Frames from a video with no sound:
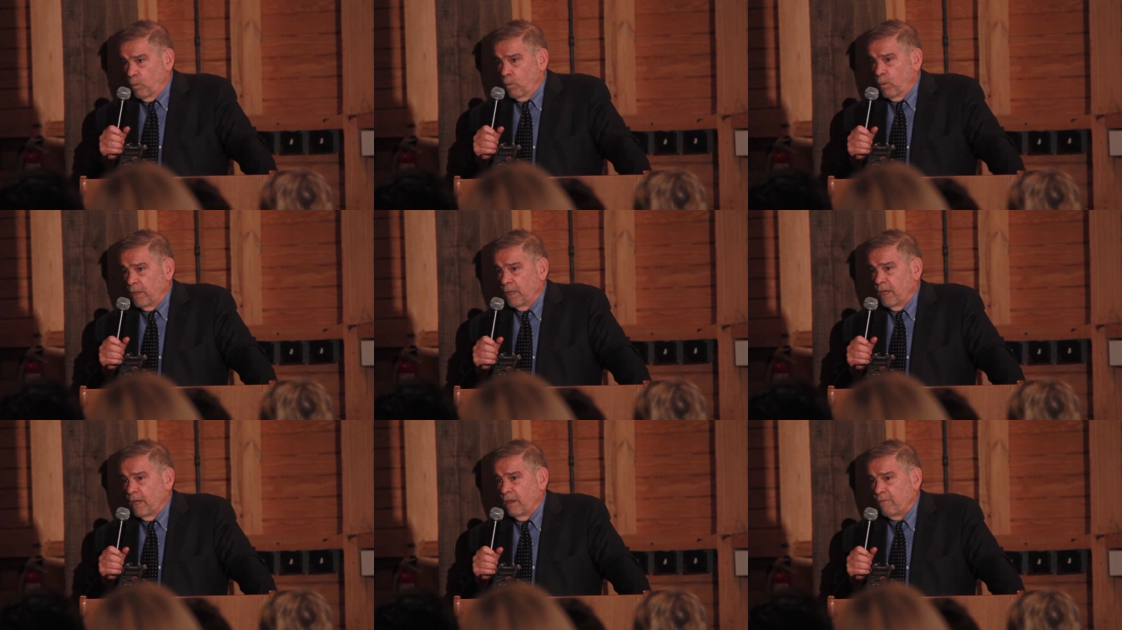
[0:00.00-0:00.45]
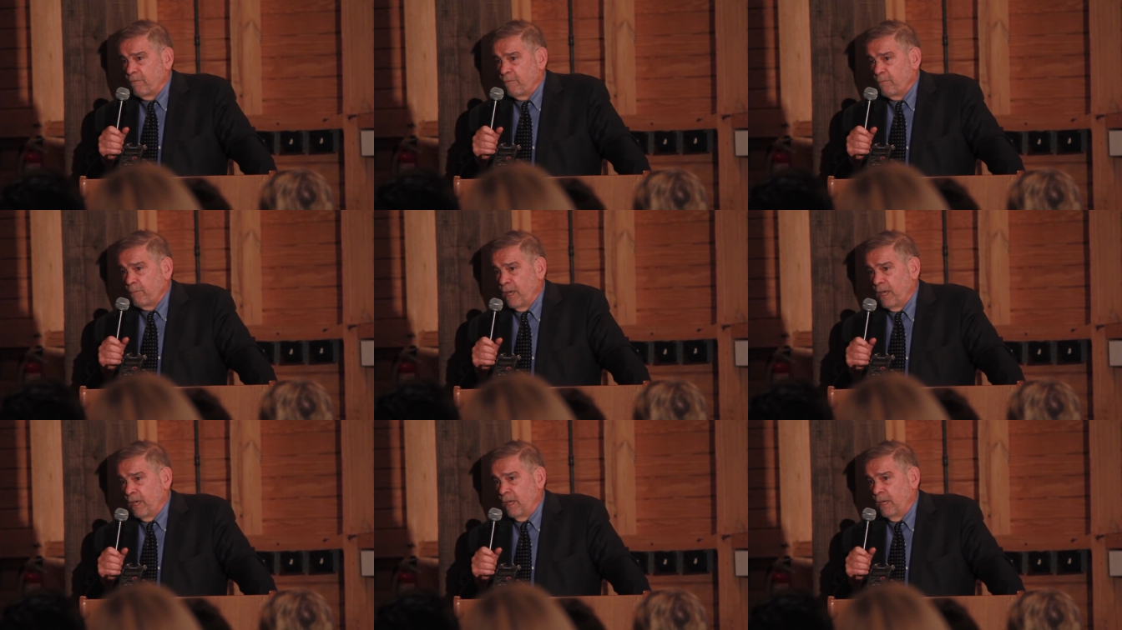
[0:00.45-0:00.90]
We have
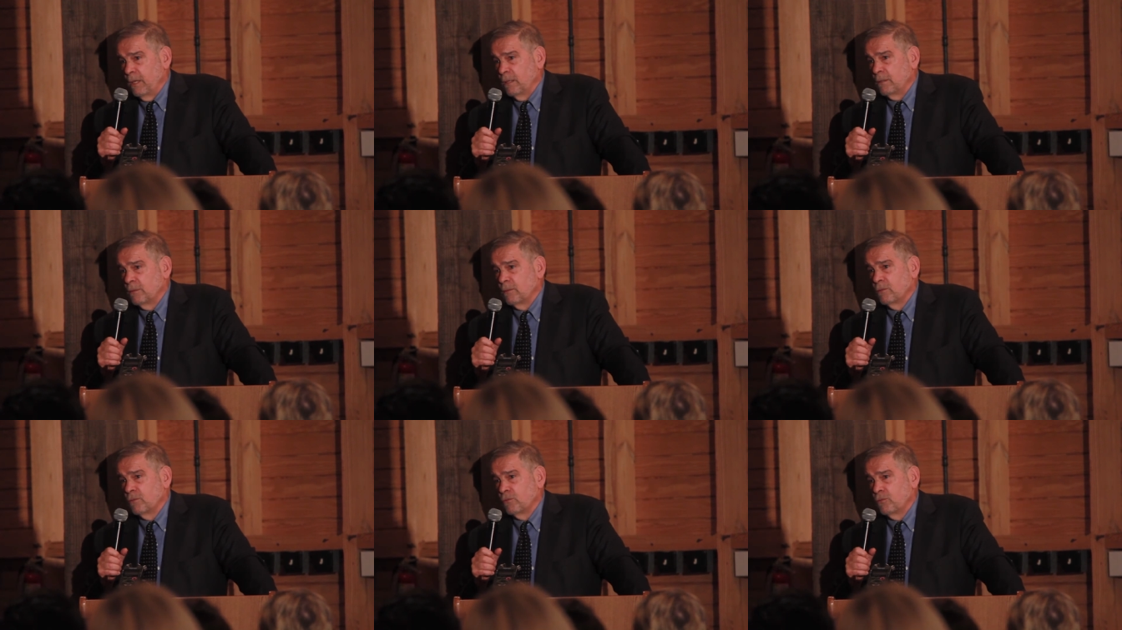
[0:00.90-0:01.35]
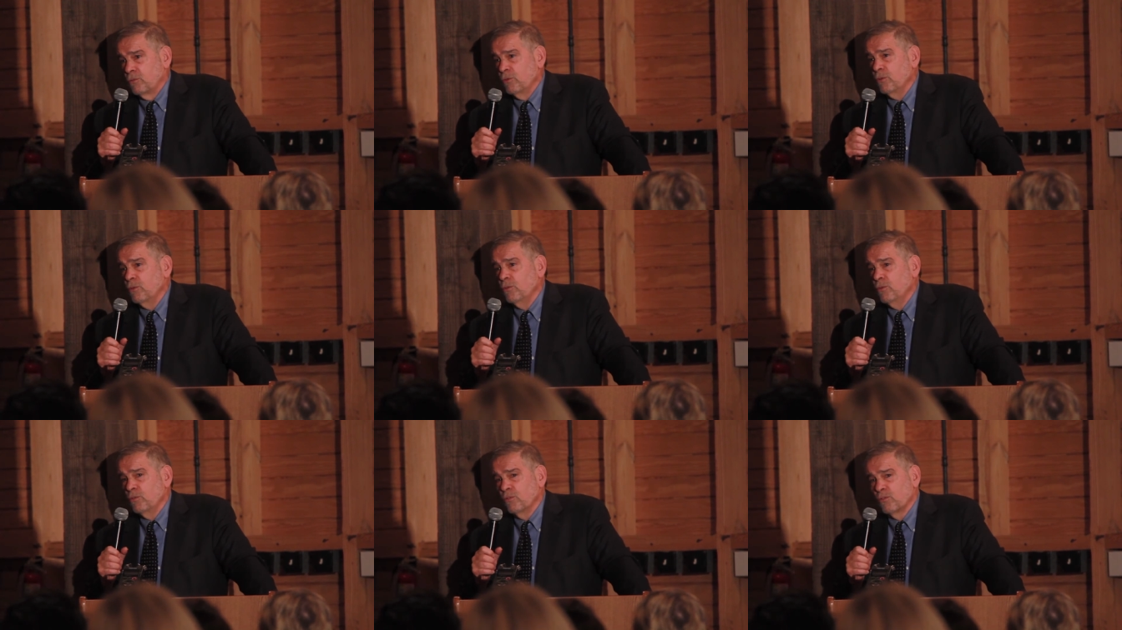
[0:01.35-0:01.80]
made,
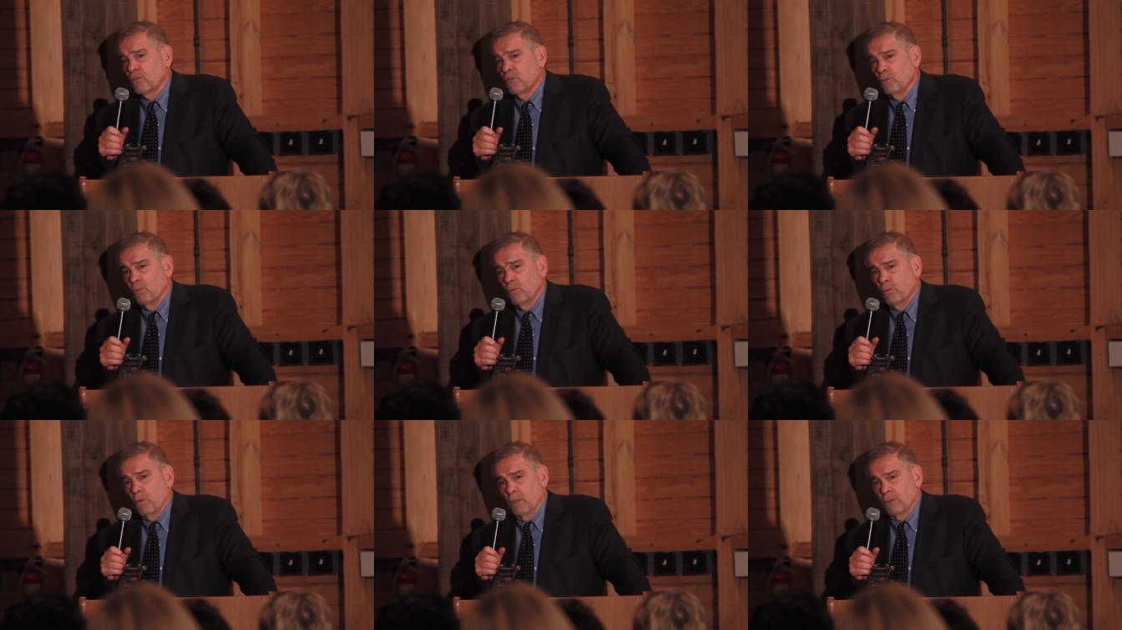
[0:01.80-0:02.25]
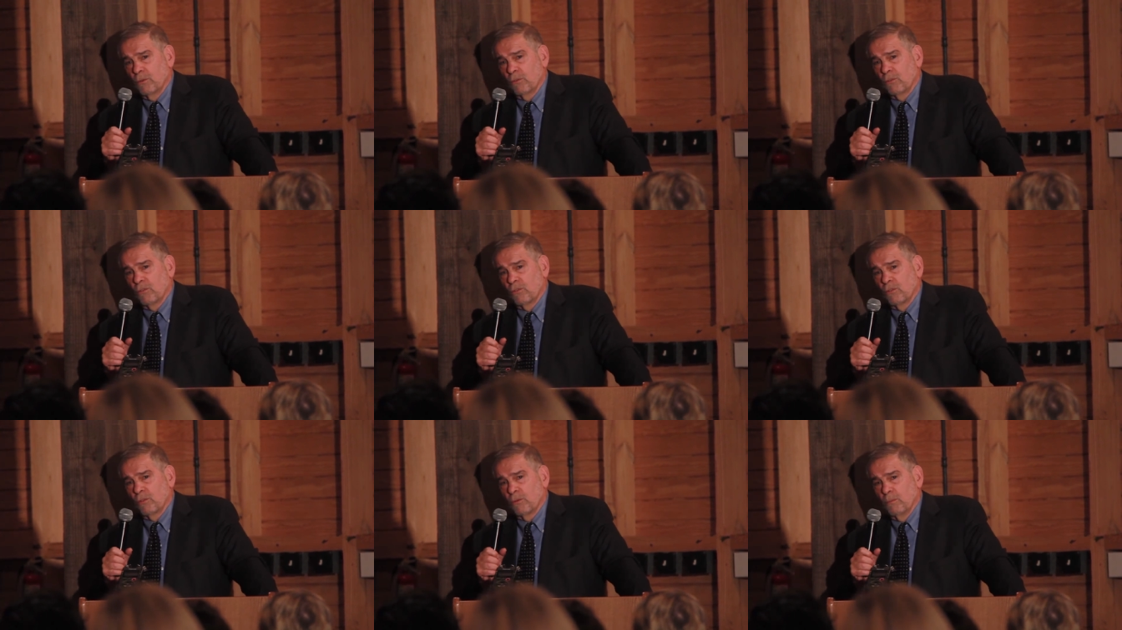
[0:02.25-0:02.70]
Jews
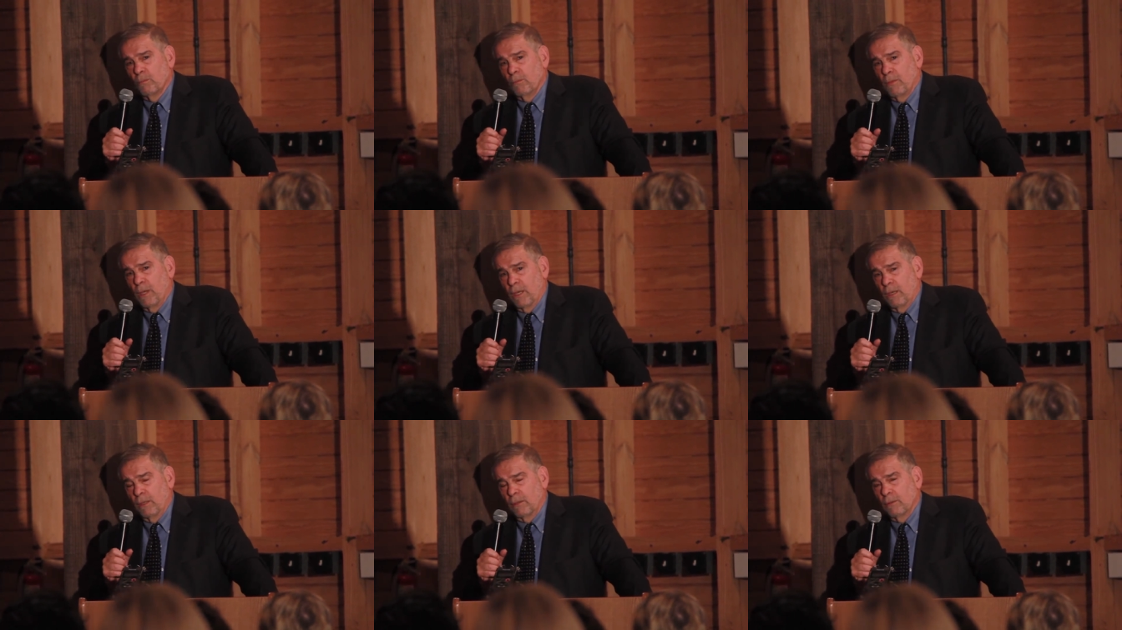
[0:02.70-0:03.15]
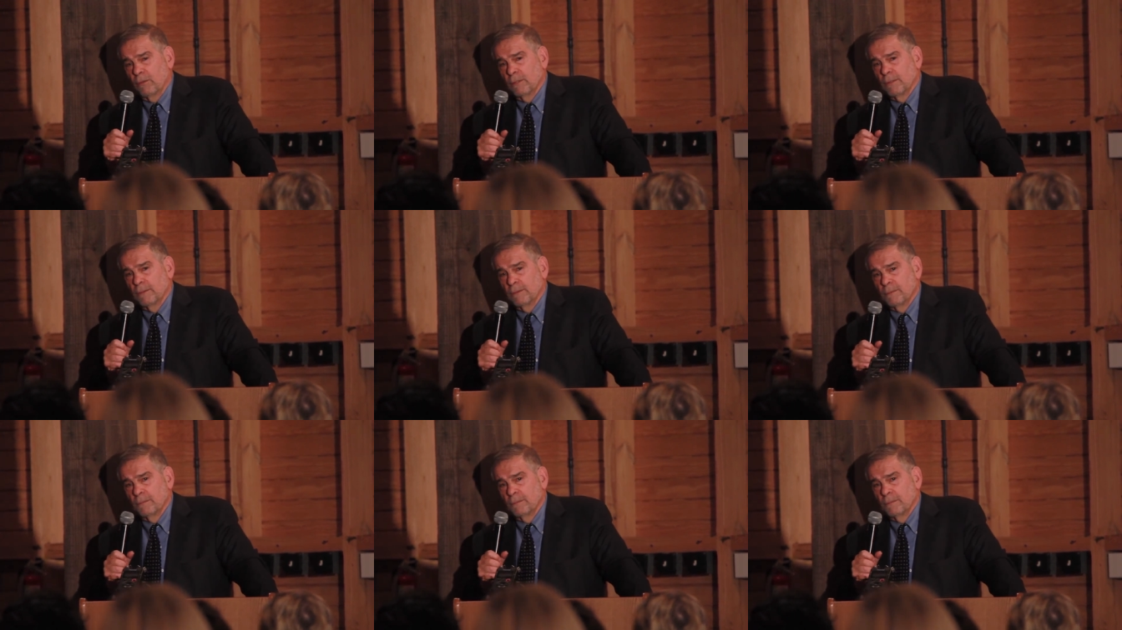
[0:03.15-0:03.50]
once made,